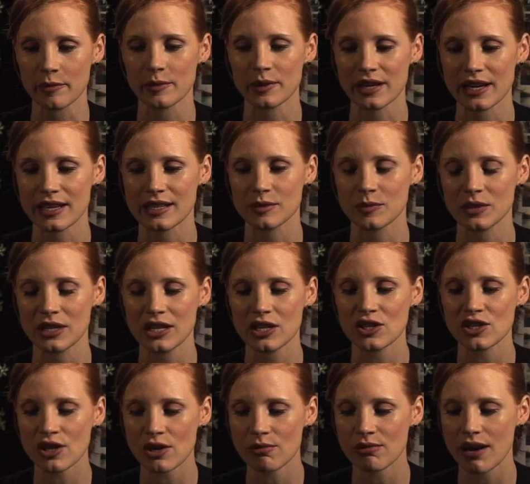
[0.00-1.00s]
because when he
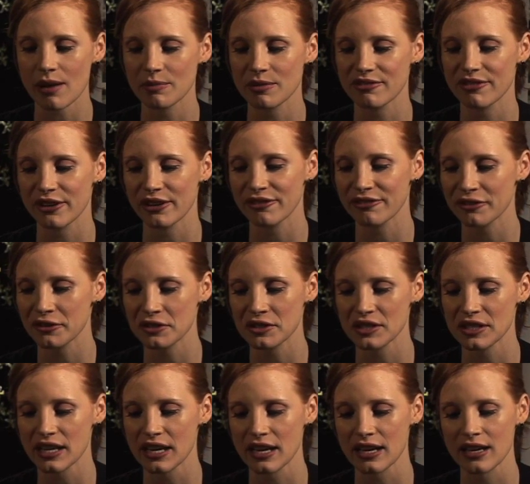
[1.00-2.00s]
showed up the very first
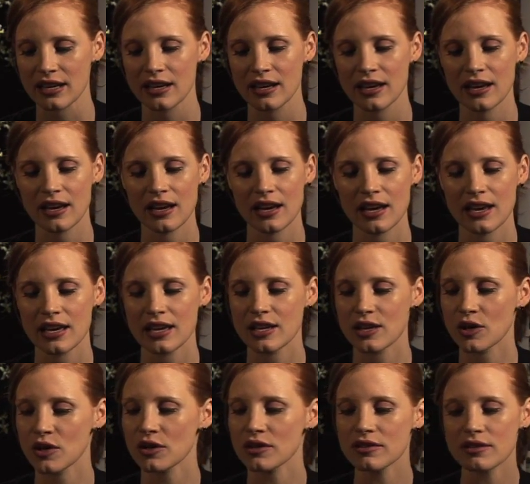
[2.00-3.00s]
day, he
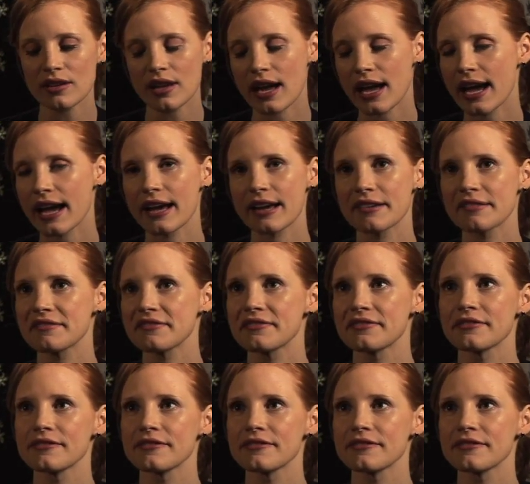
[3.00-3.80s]
couldn't have